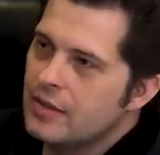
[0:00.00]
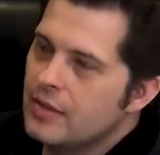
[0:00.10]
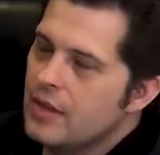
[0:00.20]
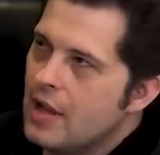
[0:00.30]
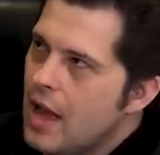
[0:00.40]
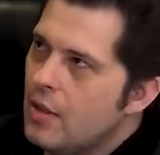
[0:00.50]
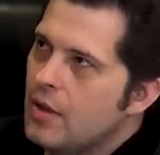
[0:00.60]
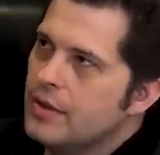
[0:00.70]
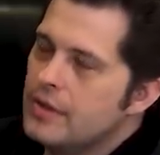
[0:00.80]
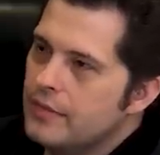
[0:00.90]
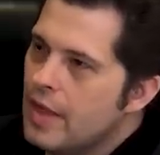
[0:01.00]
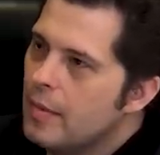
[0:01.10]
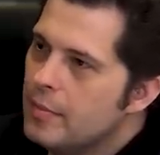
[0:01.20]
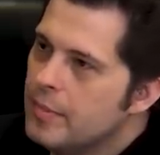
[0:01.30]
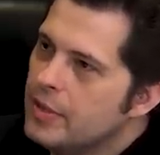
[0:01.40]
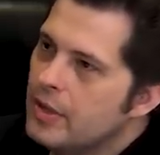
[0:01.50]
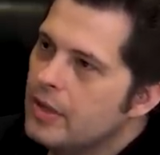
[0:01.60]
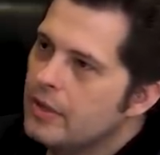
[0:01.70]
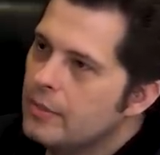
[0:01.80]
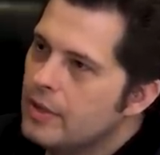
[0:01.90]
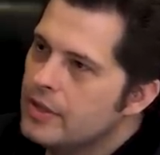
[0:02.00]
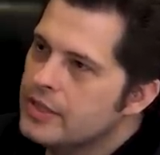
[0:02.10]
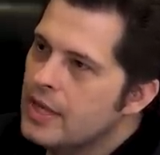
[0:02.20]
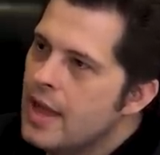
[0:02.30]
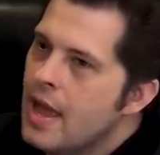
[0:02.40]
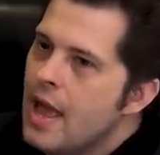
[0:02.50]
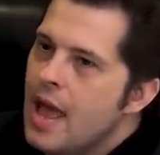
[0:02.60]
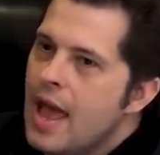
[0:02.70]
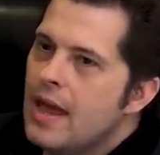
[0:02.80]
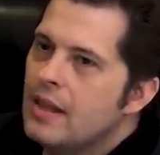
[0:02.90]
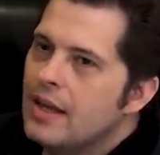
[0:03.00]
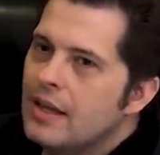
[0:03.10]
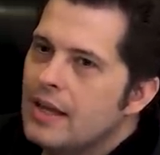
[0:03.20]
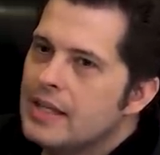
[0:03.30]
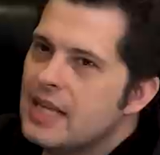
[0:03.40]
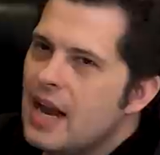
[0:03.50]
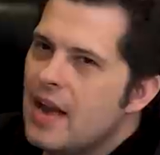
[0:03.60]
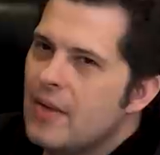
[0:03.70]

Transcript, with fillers: the, the, how long the development period was. Right. And like like I said,